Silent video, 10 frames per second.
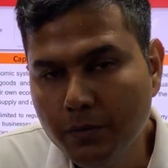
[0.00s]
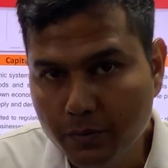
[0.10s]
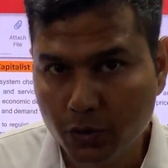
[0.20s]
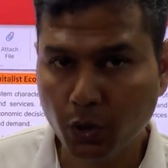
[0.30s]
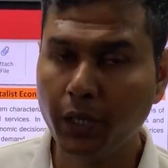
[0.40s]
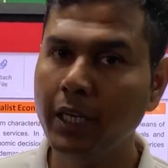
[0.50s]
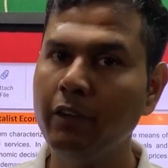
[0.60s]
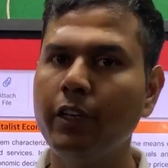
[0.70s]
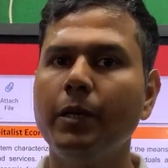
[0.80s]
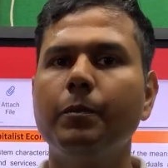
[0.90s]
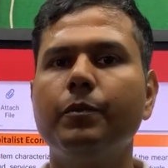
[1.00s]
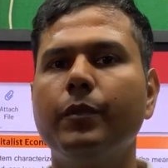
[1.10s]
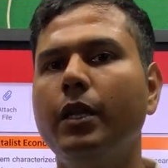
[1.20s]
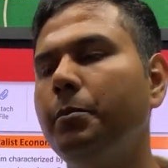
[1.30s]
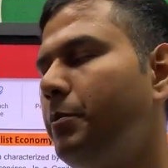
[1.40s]
So in a way,
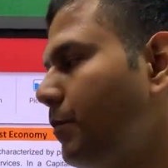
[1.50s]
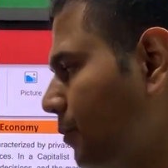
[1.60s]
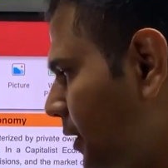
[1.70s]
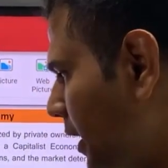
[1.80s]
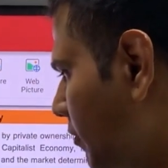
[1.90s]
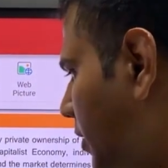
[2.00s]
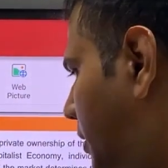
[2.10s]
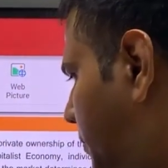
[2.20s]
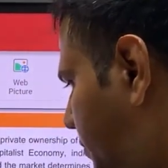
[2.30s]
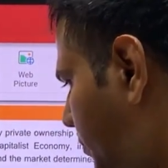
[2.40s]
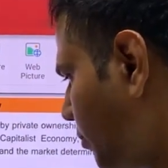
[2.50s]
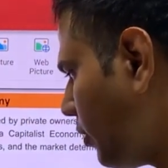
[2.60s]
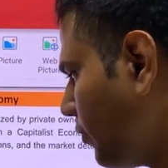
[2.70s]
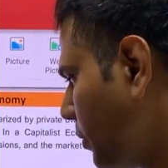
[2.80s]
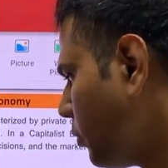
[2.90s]
the keyword
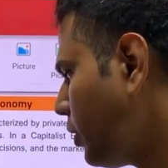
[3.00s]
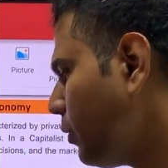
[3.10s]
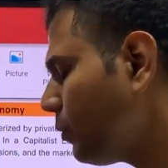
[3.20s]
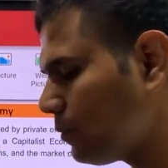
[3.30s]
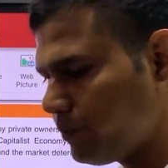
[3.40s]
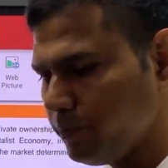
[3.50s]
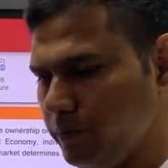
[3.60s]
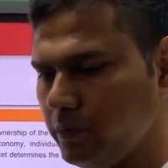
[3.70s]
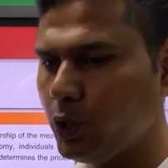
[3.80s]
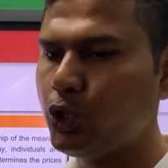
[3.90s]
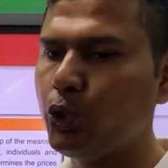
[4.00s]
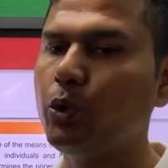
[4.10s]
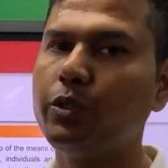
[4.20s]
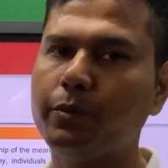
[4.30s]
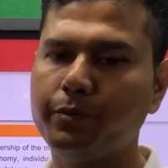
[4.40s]
profit motive
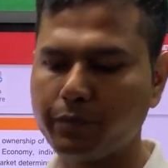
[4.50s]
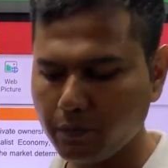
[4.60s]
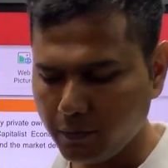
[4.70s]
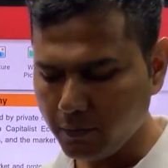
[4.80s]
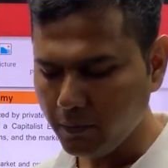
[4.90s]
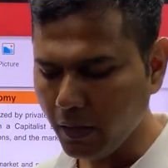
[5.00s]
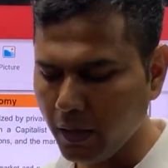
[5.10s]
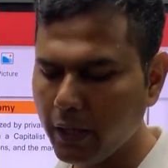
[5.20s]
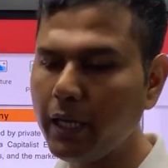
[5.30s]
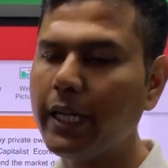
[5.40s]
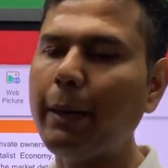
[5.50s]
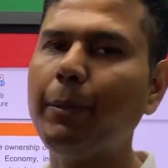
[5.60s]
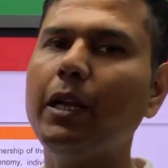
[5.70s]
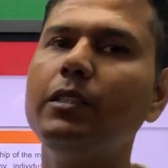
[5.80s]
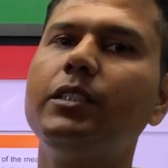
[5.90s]
shows that
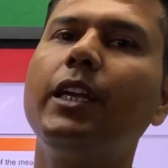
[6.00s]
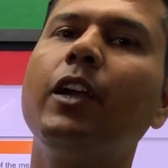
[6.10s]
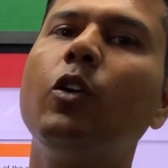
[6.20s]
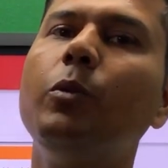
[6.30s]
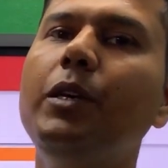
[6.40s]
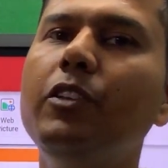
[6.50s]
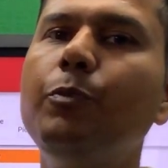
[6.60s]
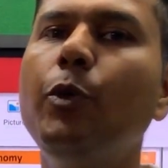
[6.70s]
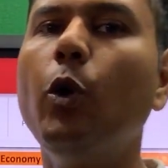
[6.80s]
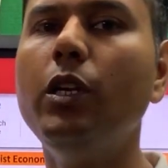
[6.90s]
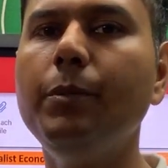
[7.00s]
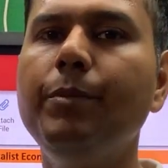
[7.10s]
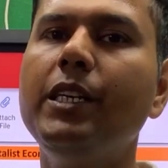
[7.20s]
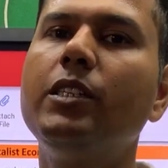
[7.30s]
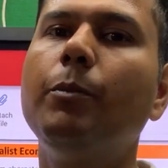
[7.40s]
capitalistic economy is purely
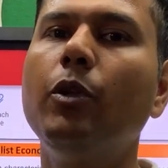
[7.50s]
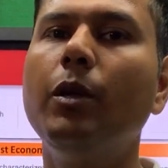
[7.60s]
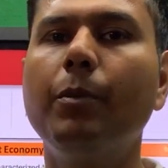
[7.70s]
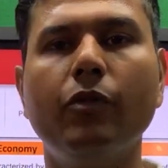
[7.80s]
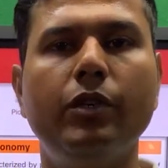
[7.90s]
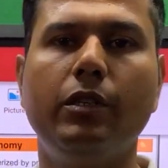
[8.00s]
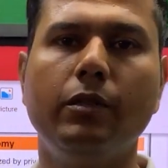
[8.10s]
based upon the profit.